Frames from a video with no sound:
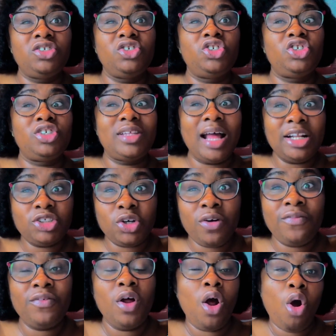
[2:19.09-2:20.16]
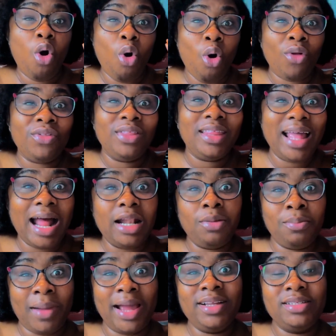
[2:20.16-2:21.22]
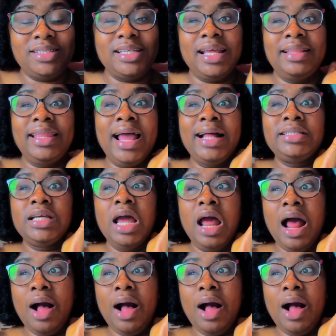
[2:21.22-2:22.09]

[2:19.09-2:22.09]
to start off on that mindset that